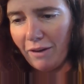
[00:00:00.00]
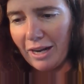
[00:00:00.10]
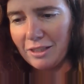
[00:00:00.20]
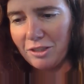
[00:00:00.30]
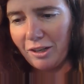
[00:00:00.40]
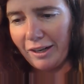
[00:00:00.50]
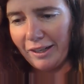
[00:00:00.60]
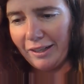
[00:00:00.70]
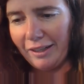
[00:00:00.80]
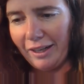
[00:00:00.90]
Box
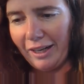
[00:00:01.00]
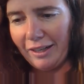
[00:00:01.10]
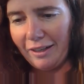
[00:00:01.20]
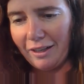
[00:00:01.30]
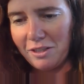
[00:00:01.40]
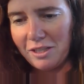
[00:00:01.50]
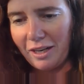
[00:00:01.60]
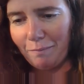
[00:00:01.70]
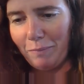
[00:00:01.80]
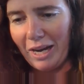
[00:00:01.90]
charting. Eat. I'll
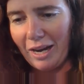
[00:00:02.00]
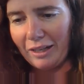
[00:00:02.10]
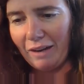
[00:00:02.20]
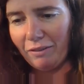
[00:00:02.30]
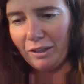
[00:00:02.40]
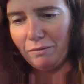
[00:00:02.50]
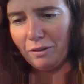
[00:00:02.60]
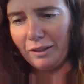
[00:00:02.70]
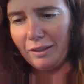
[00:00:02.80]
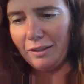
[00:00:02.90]
check back. Have a good
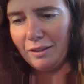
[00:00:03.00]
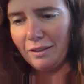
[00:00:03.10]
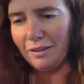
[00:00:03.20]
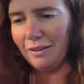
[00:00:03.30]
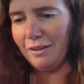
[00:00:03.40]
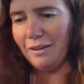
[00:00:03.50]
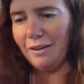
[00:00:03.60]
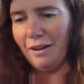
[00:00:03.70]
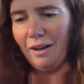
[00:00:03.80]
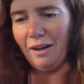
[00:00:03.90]
one.
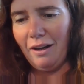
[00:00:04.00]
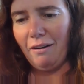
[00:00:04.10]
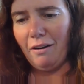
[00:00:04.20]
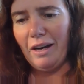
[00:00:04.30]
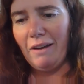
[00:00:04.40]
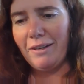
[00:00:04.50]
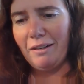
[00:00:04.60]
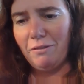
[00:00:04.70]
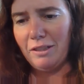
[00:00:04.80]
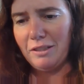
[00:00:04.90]
Oh, have a
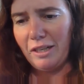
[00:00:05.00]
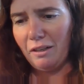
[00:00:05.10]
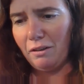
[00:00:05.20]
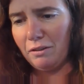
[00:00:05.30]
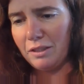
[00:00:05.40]
good one, Gerald.